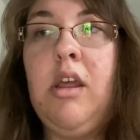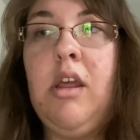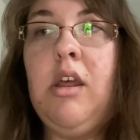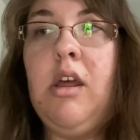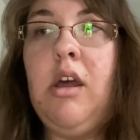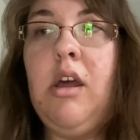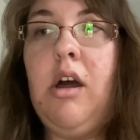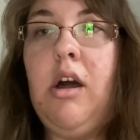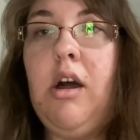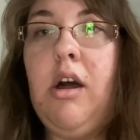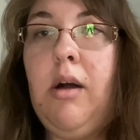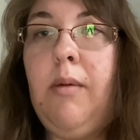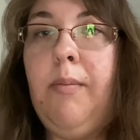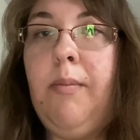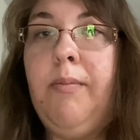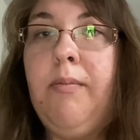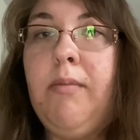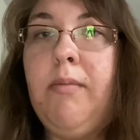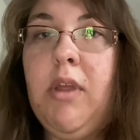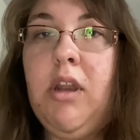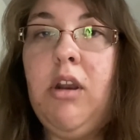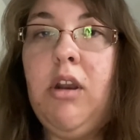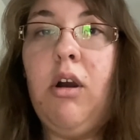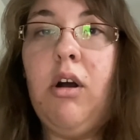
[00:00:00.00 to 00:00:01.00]
And
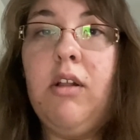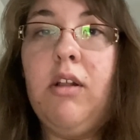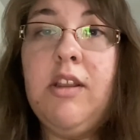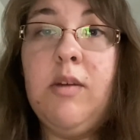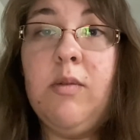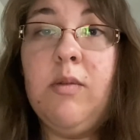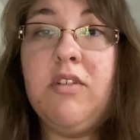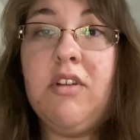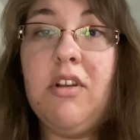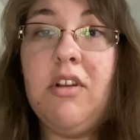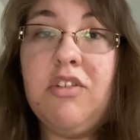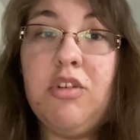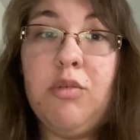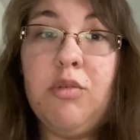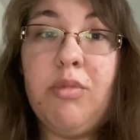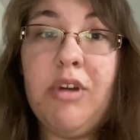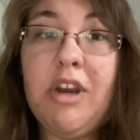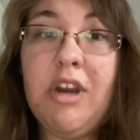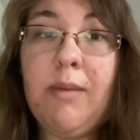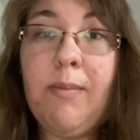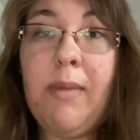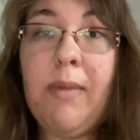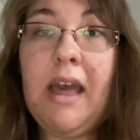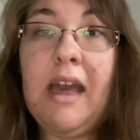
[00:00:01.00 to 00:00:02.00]
Aldi was also
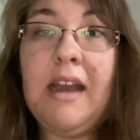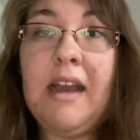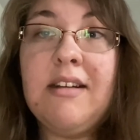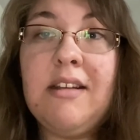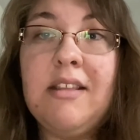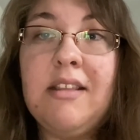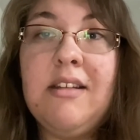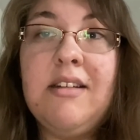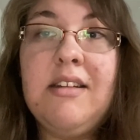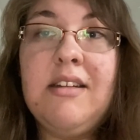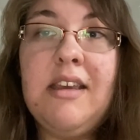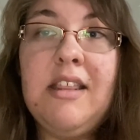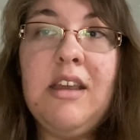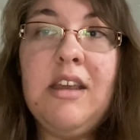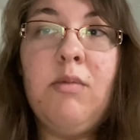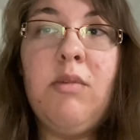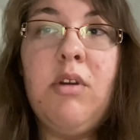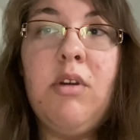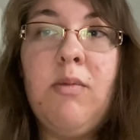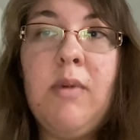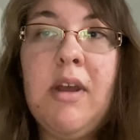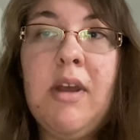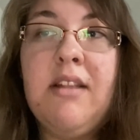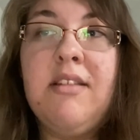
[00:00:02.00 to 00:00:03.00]
pretty packed on the day that
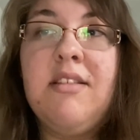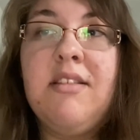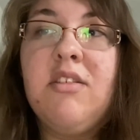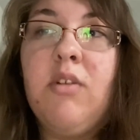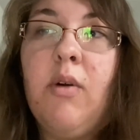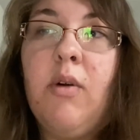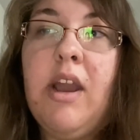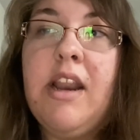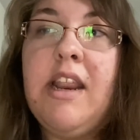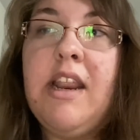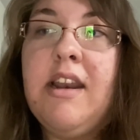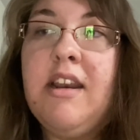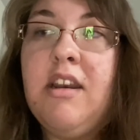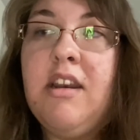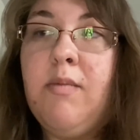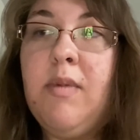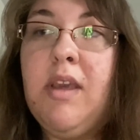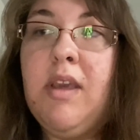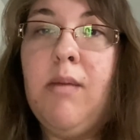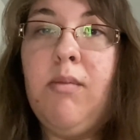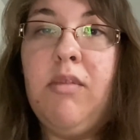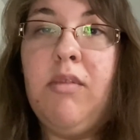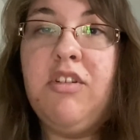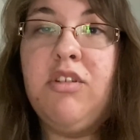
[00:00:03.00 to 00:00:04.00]
we went, so I needed to
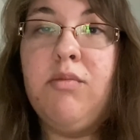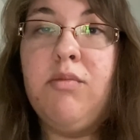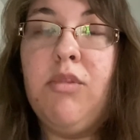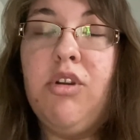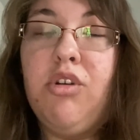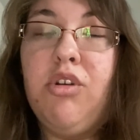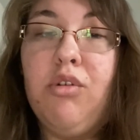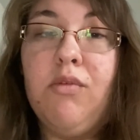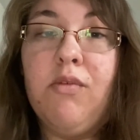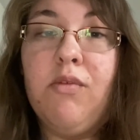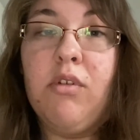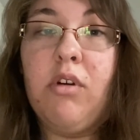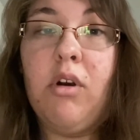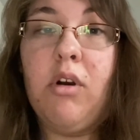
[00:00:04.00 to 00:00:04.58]
be able to maneuver